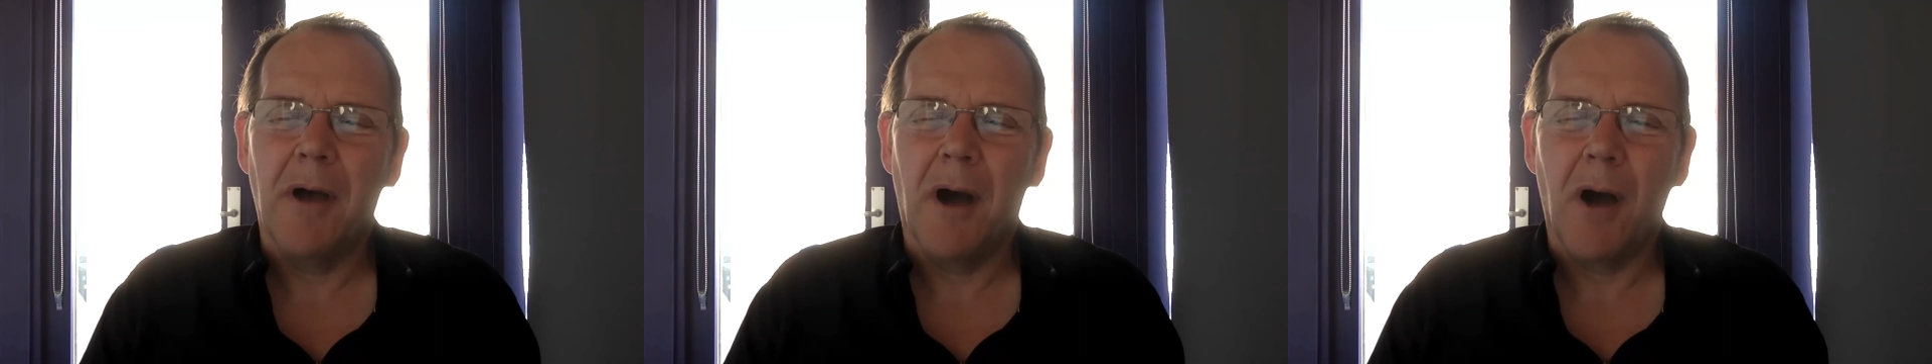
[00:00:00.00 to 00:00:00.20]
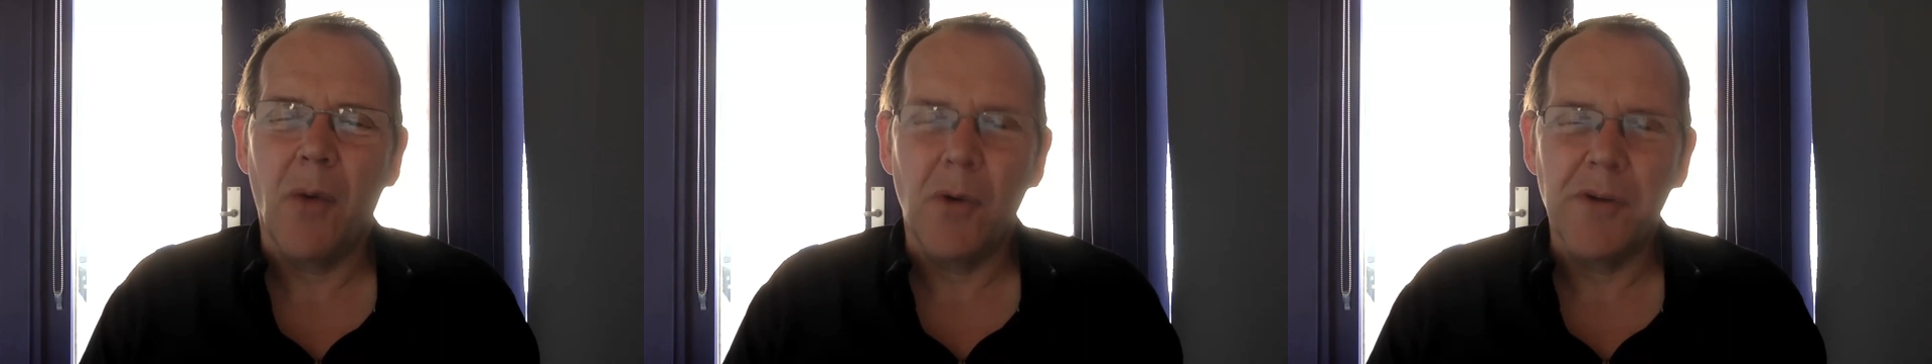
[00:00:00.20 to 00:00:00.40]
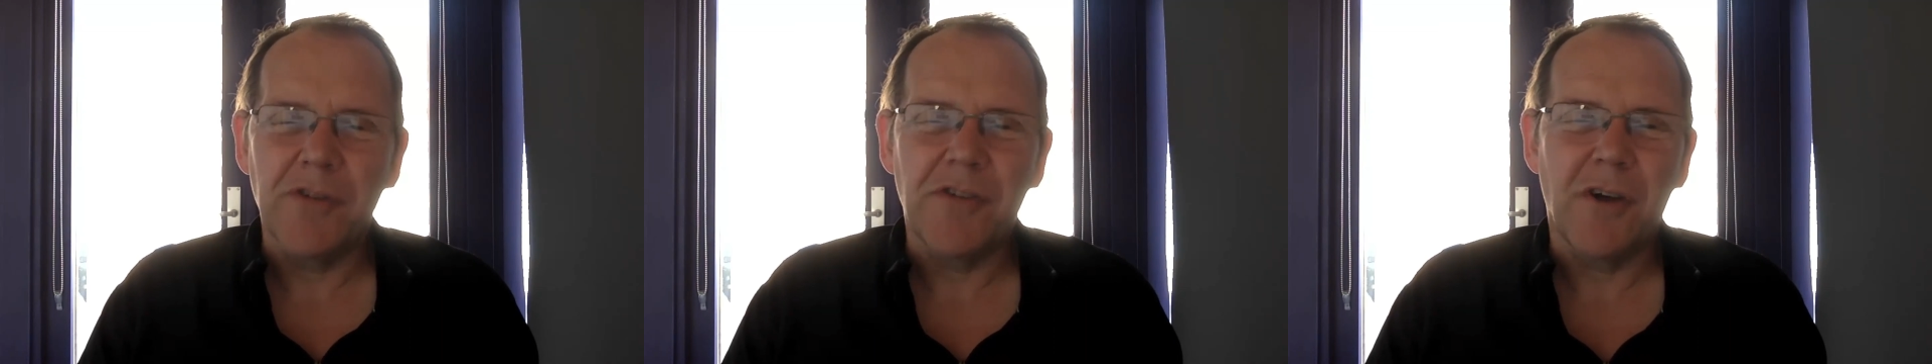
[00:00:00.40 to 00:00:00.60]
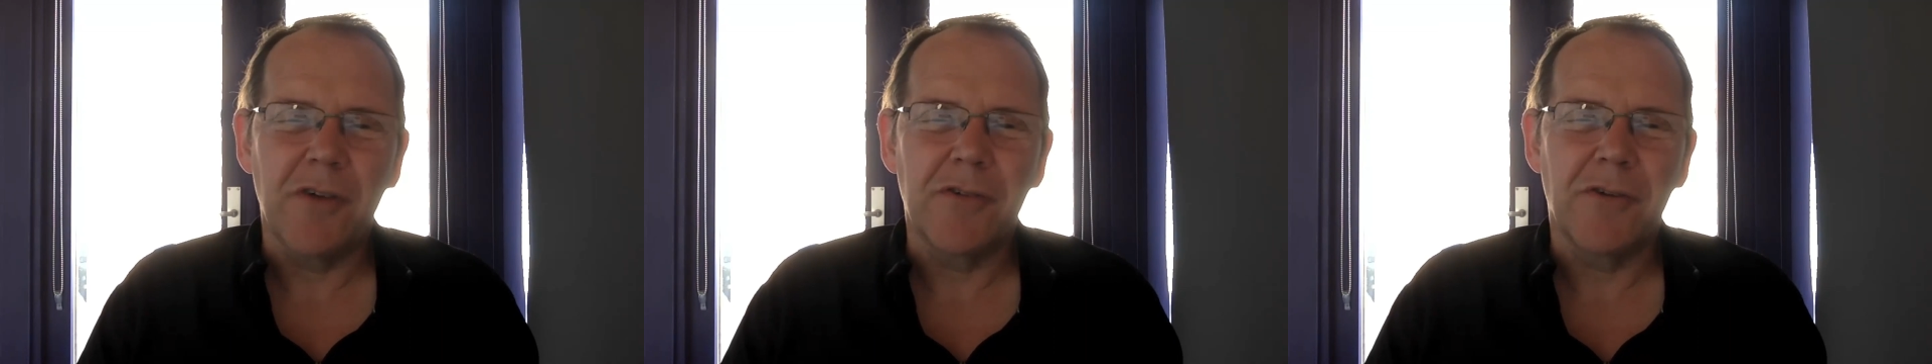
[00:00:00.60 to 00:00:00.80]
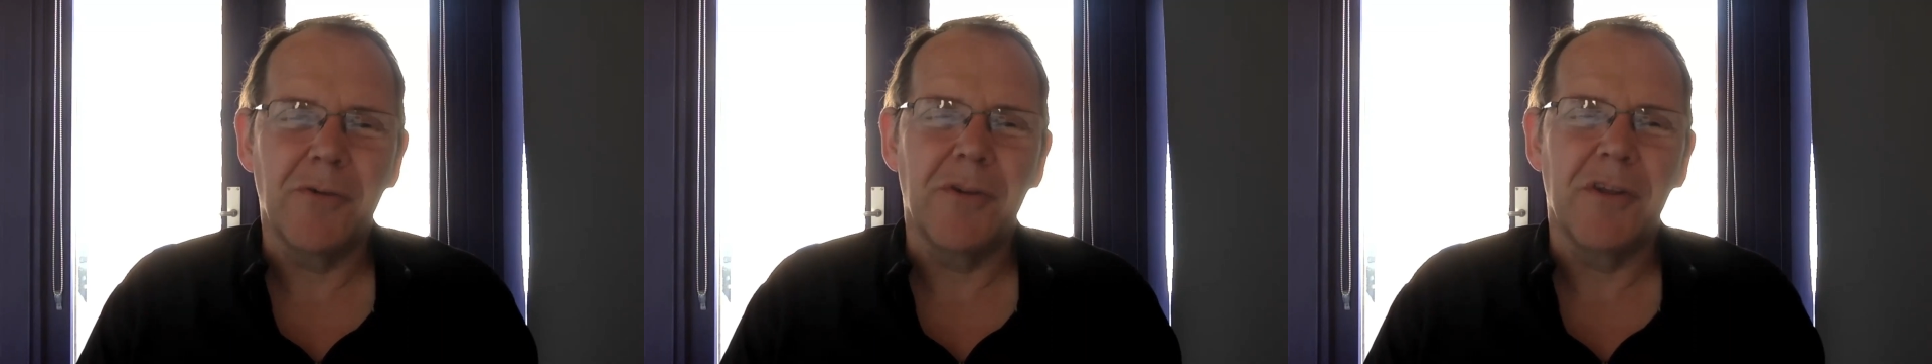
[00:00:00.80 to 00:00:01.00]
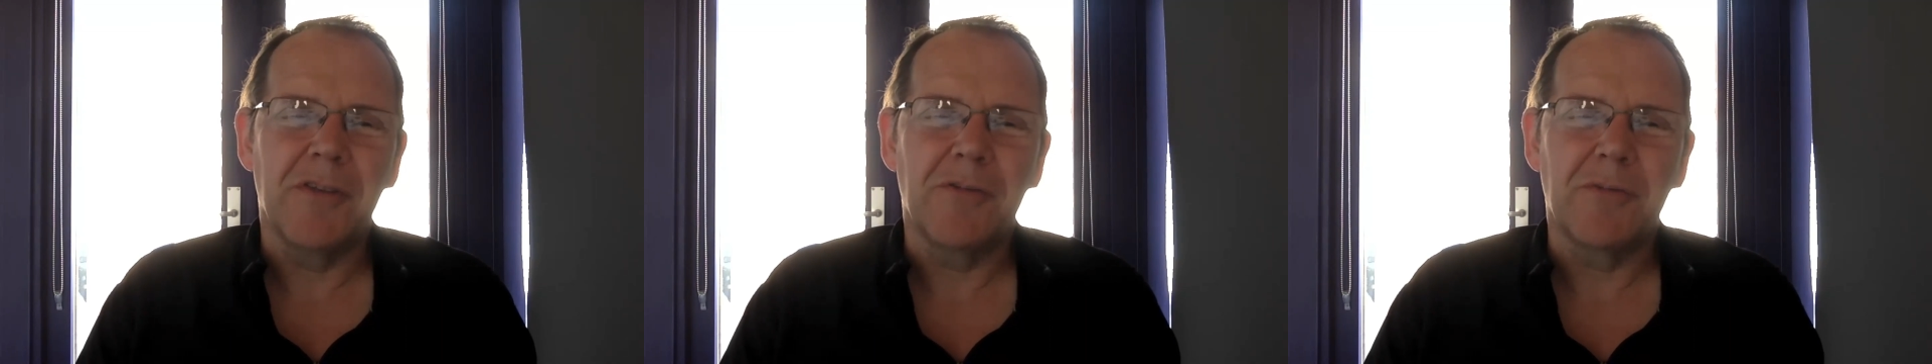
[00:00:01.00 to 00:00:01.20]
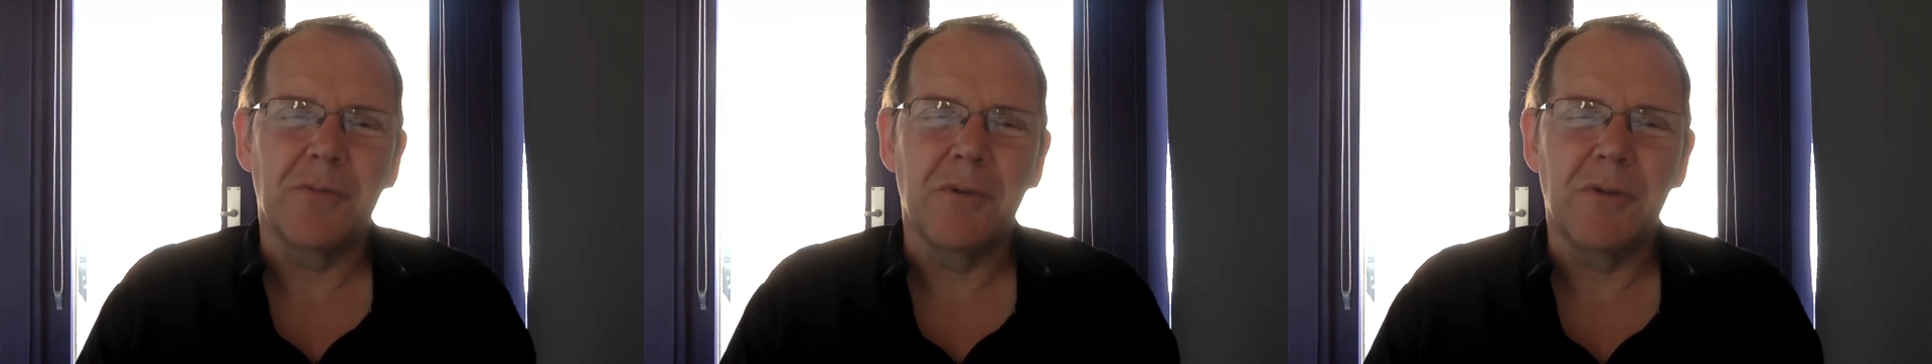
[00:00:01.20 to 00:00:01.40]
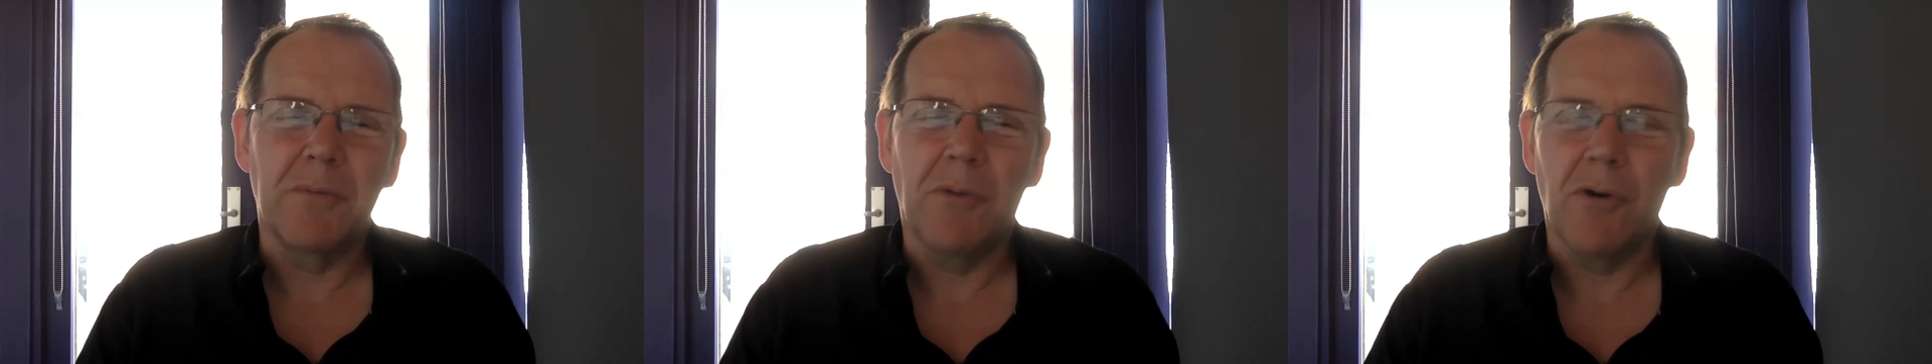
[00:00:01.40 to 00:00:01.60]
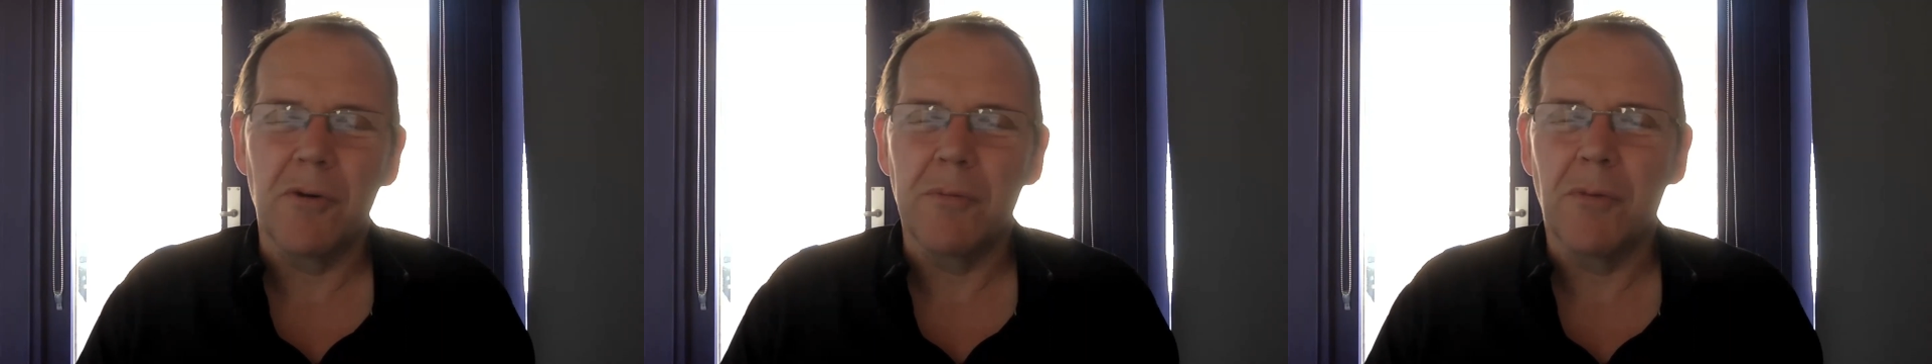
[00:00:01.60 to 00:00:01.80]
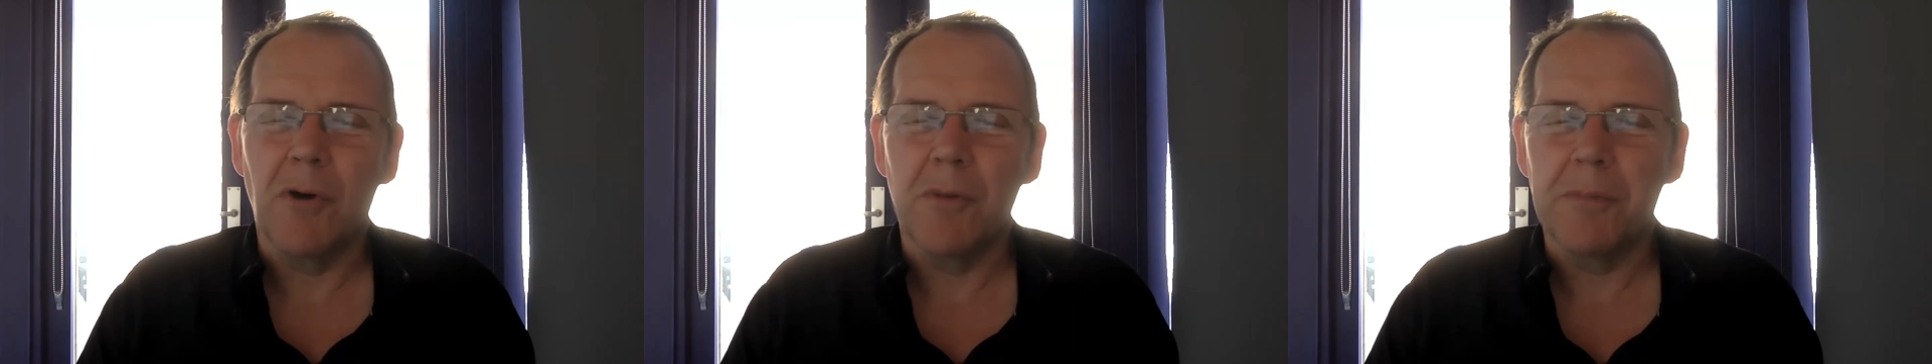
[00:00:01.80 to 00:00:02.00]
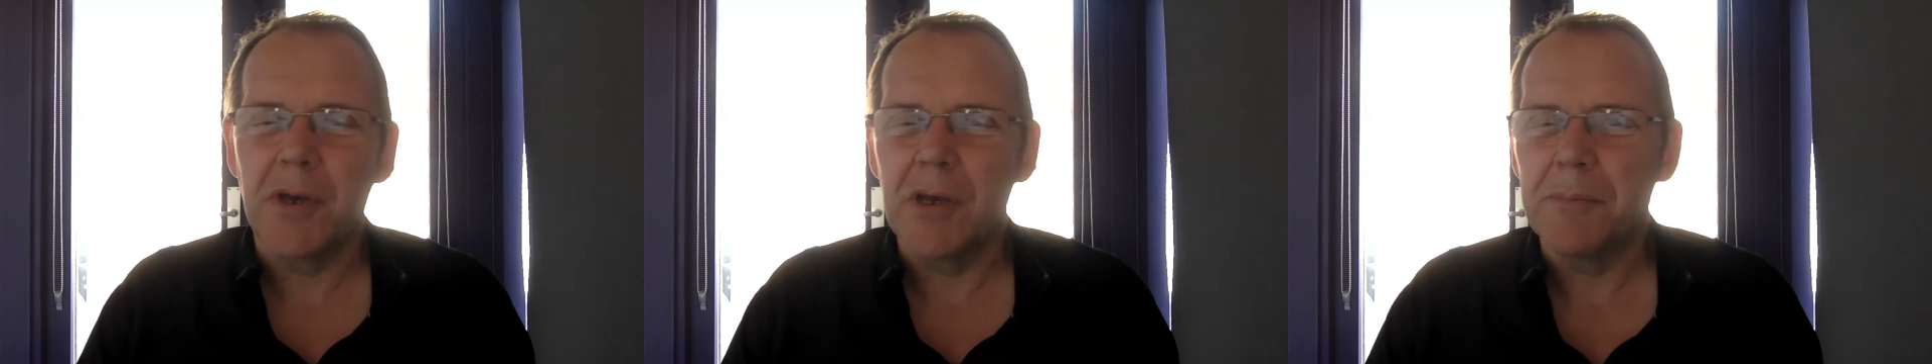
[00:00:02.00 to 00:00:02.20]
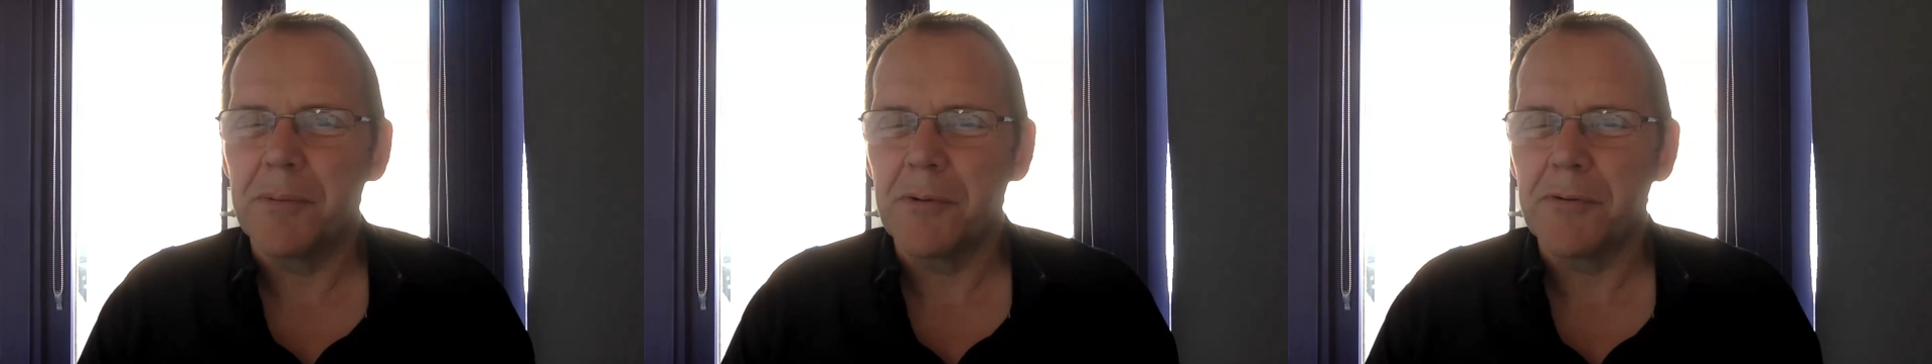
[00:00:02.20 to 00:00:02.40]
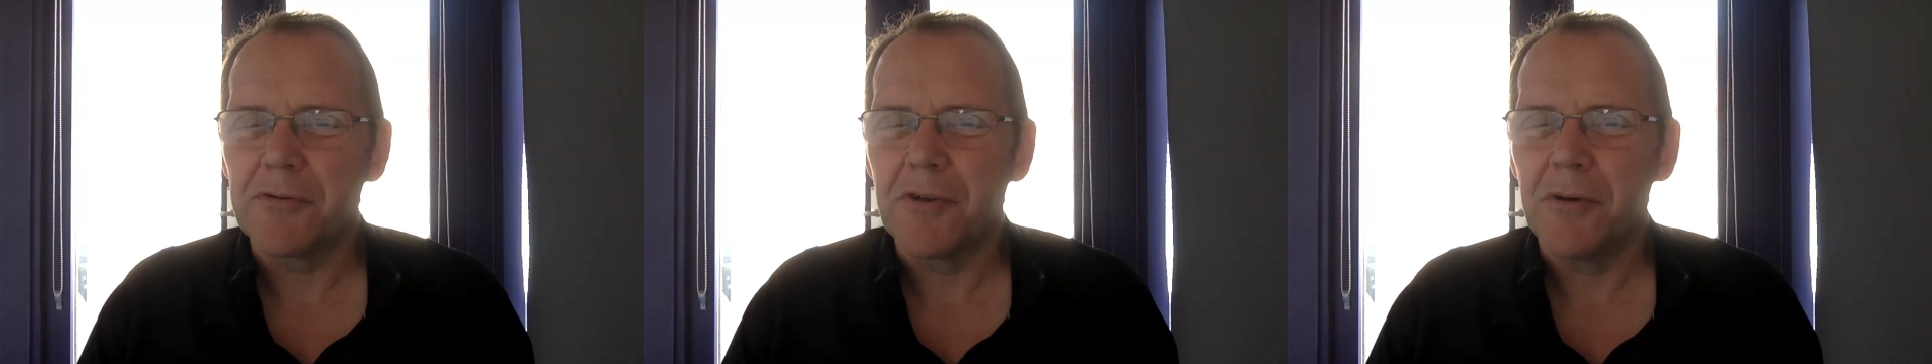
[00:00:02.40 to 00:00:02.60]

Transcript: I want to start doing this with more and more people,